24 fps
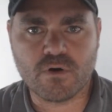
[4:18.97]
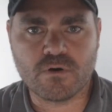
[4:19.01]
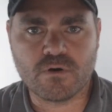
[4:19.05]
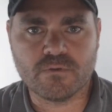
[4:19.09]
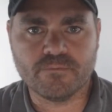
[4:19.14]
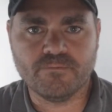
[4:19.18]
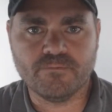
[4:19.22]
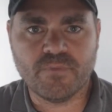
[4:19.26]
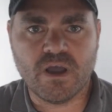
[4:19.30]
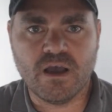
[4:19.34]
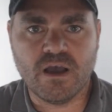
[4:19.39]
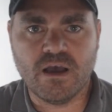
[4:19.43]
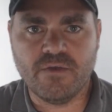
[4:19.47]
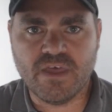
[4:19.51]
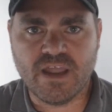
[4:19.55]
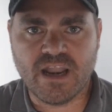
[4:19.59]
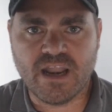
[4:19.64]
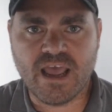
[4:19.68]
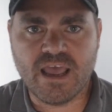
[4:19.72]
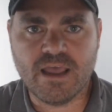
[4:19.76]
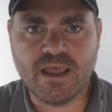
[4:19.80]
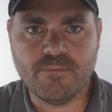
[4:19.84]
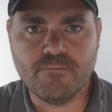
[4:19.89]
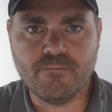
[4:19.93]
that I
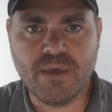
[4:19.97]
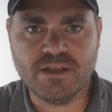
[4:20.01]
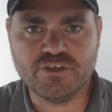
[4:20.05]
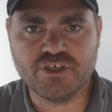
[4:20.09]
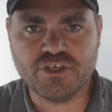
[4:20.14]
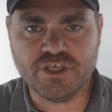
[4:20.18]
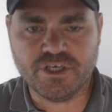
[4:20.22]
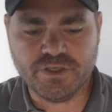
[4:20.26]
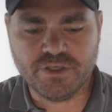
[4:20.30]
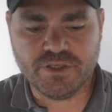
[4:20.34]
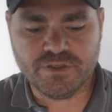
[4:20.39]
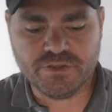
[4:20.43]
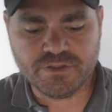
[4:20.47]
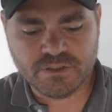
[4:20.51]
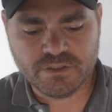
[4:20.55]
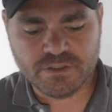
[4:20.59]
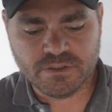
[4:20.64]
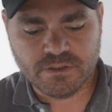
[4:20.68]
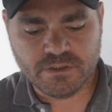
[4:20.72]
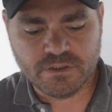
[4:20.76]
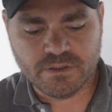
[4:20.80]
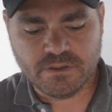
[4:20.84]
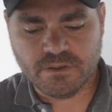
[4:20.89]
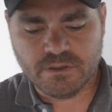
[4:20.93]
had mentioned
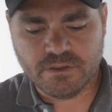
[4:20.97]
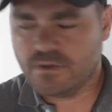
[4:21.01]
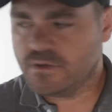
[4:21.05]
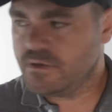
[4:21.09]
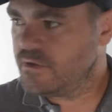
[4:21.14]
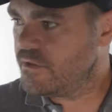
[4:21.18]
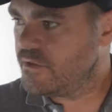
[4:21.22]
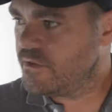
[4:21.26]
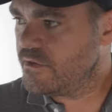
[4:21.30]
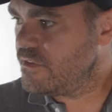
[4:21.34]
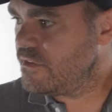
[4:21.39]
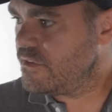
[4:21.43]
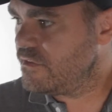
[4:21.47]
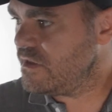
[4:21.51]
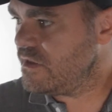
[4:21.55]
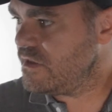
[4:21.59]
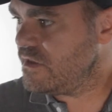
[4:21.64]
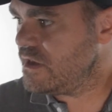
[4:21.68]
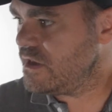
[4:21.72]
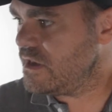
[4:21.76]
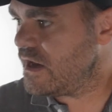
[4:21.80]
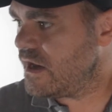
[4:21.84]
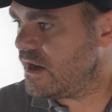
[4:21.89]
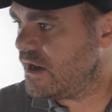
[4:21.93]

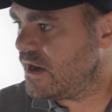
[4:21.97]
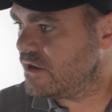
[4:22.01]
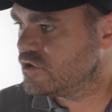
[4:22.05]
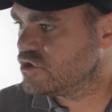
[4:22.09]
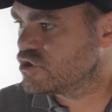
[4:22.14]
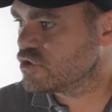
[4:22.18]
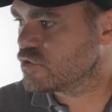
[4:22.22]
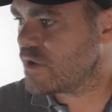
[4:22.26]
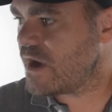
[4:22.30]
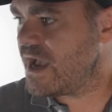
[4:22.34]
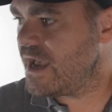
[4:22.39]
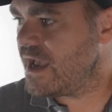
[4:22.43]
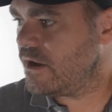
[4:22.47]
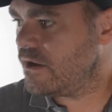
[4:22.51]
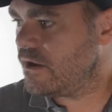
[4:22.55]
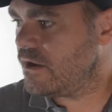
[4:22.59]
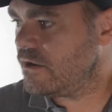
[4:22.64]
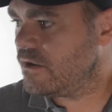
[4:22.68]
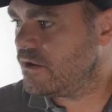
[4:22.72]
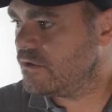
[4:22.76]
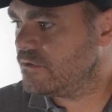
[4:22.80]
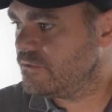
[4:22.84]
the trial